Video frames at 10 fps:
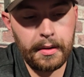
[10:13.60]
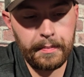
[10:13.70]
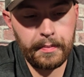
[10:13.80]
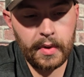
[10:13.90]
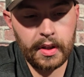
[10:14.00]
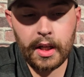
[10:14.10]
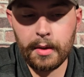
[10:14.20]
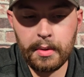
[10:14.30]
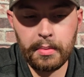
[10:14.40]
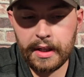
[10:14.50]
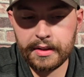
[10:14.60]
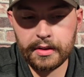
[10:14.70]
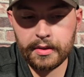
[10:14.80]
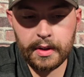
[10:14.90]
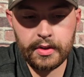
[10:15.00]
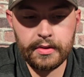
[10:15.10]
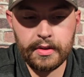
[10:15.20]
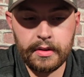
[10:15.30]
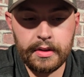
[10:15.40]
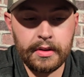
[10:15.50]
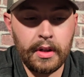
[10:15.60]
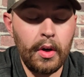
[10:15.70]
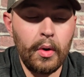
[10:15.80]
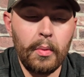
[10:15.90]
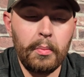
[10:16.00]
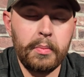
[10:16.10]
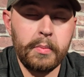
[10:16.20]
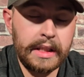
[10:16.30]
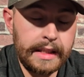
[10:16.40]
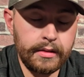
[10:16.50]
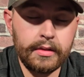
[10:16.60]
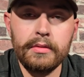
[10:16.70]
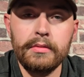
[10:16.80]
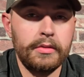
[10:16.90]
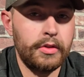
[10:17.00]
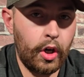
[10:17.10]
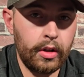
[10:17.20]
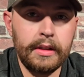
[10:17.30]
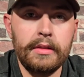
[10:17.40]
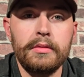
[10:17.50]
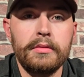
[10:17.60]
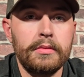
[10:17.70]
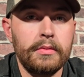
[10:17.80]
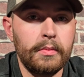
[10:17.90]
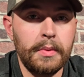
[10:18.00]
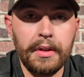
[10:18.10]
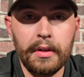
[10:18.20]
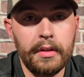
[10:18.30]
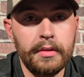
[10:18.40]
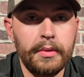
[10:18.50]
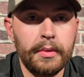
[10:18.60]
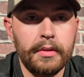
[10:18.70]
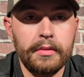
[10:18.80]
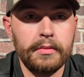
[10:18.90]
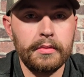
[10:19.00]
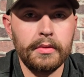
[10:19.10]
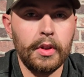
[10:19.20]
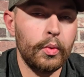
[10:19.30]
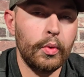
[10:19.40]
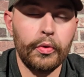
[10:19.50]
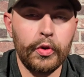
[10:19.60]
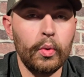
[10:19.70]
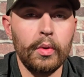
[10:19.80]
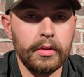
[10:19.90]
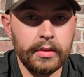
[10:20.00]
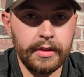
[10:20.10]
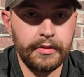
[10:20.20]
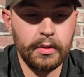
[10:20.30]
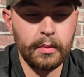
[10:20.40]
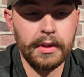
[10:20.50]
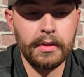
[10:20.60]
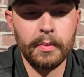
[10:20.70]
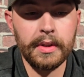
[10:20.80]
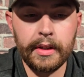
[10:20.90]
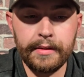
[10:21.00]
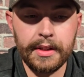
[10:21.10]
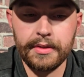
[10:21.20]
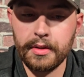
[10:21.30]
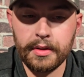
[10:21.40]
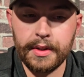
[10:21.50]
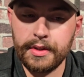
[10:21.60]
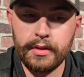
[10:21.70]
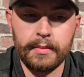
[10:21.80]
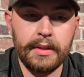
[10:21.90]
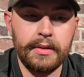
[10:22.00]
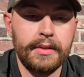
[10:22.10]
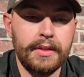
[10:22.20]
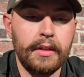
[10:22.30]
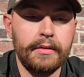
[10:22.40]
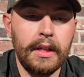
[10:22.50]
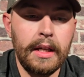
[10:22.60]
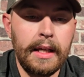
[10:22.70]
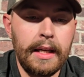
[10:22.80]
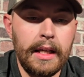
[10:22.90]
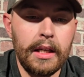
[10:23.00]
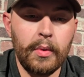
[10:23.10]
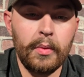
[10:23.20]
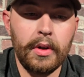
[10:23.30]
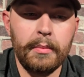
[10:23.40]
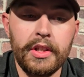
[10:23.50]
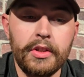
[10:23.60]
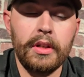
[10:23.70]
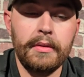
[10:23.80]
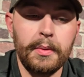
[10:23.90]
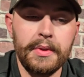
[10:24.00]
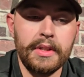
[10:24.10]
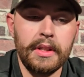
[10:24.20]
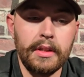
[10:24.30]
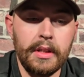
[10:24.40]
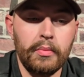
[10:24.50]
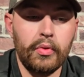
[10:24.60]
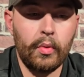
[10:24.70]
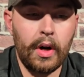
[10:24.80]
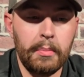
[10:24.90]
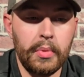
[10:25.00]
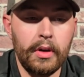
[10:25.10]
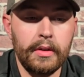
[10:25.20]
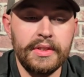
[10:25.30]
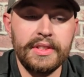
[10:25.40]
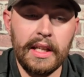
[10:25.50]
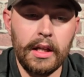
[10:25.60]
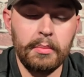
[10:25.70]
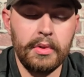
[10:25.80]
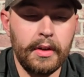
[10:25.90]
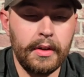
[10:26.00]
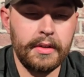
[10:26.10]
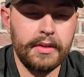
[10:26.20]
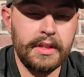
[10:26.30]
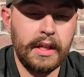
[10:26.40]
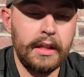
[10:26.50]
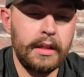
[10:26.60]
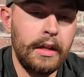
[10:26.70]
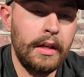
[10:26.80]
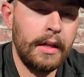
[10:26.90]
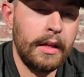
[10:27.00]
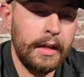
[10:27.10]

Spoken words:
A lot of people ask us questions on this. Please call in. We are your local tool, if you will. We love answering questions about this stuff, and we want to make sure everyone's getting the proper setup on their sight.